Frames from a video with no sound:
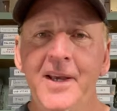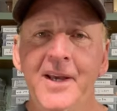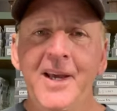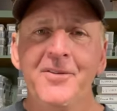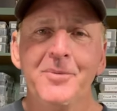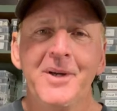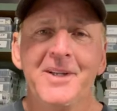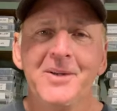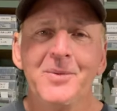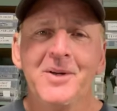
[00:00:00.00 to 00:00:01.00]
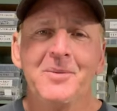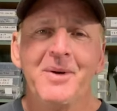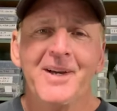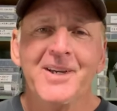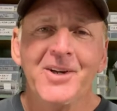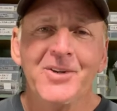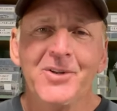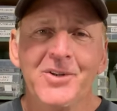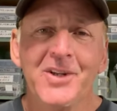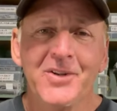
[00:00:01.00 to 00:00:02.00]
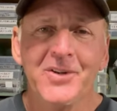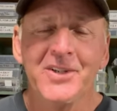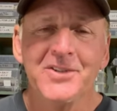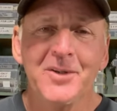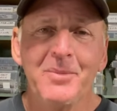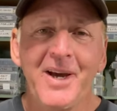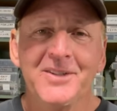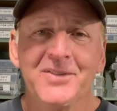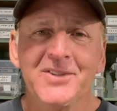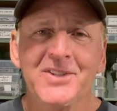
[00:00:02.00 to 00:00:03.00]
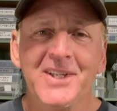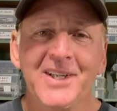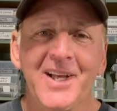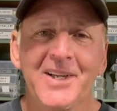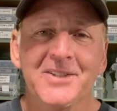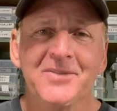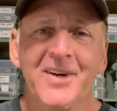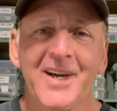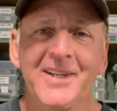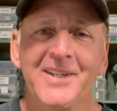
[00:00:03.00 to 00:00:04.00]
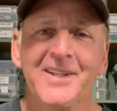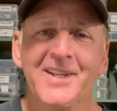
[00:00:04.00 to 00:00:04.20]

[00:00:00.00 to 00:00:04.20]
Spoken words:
Hey everybody, and welcome back here to another edition of Bass Fishing Declassified.